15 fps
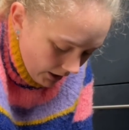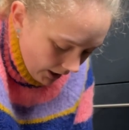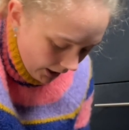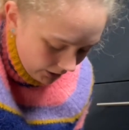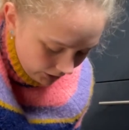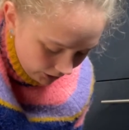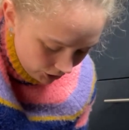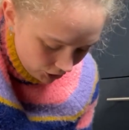
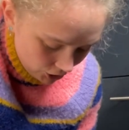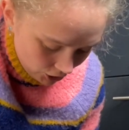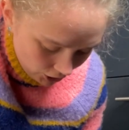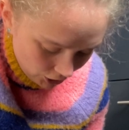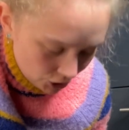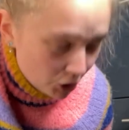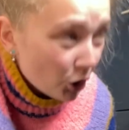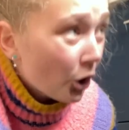and the
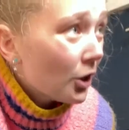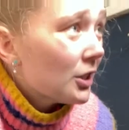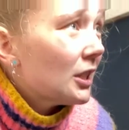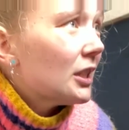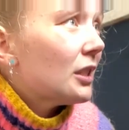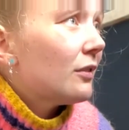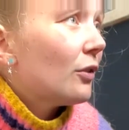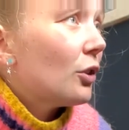
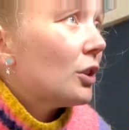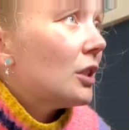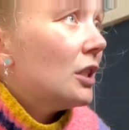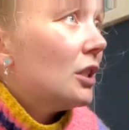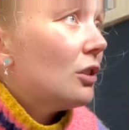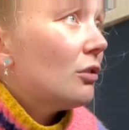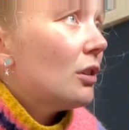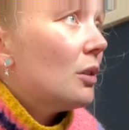shortest
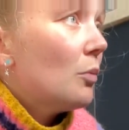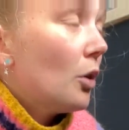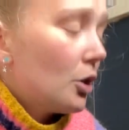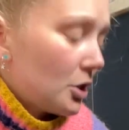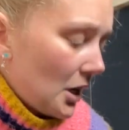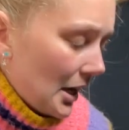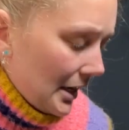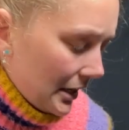40° wash
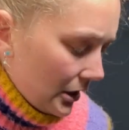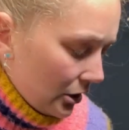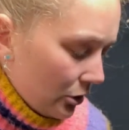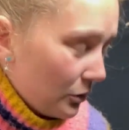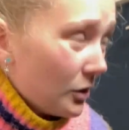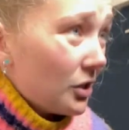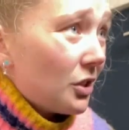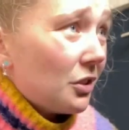I can do
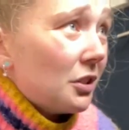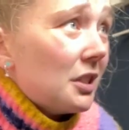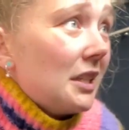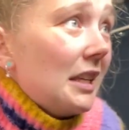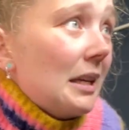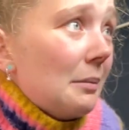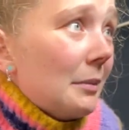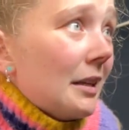is
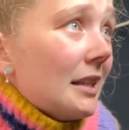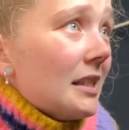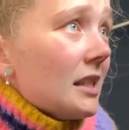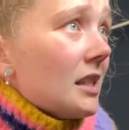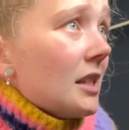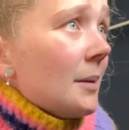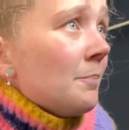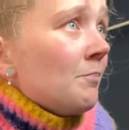38
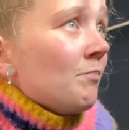minutes.